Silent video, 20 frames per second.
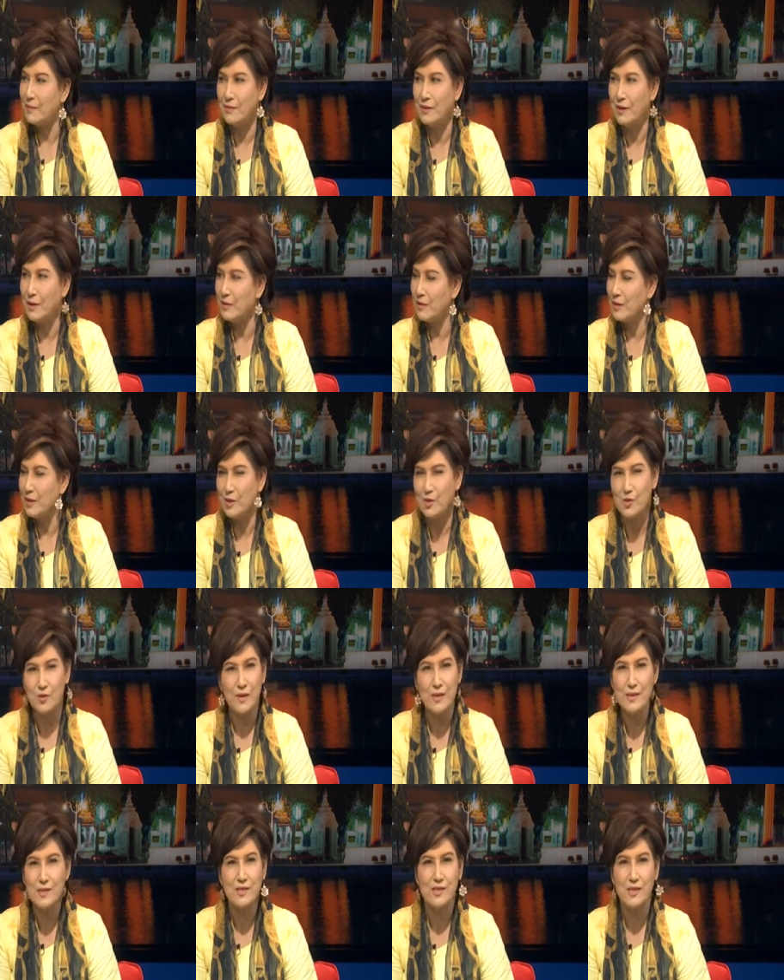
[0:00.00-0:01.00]
very
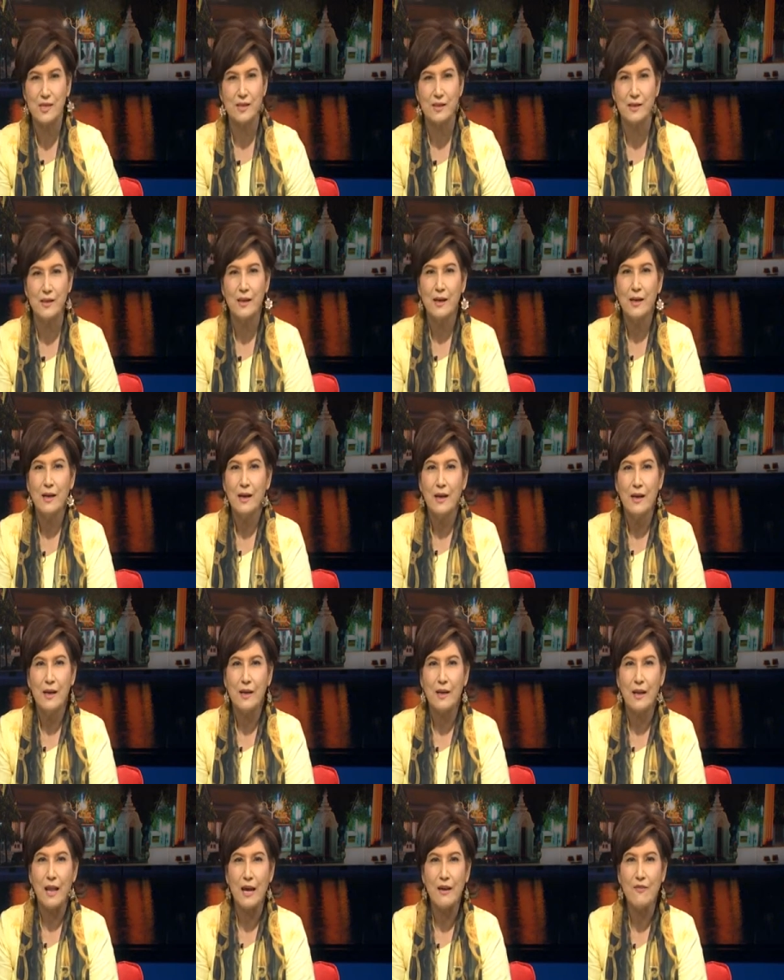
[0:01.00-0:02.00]
interesting
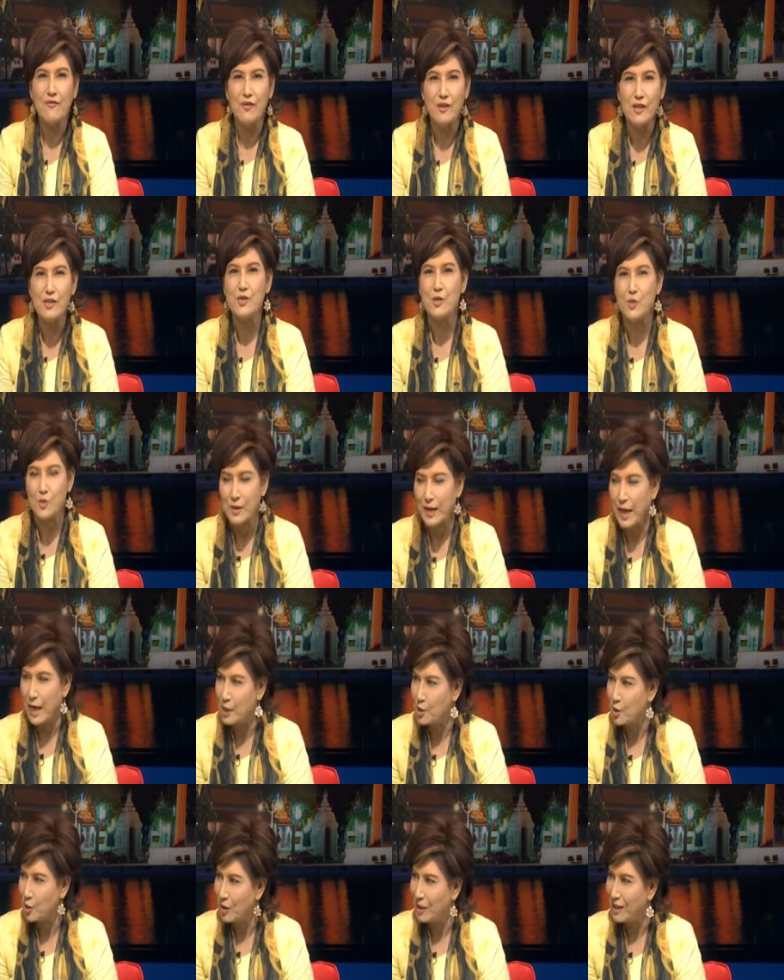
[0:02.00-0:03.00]
life history,
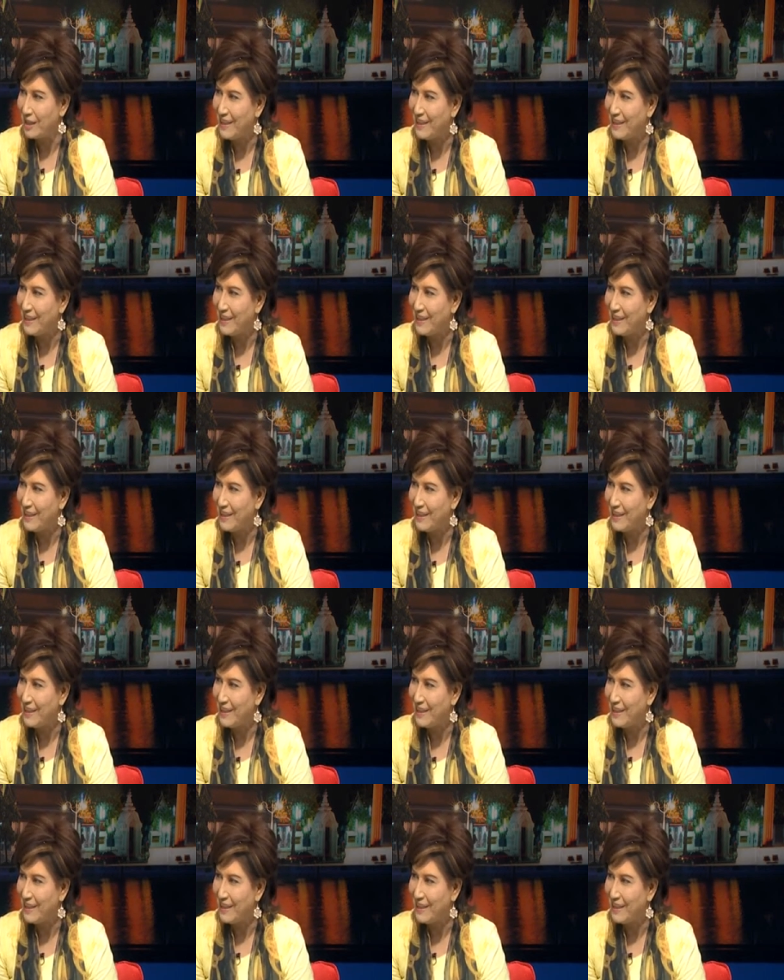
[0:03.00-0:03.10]
actually.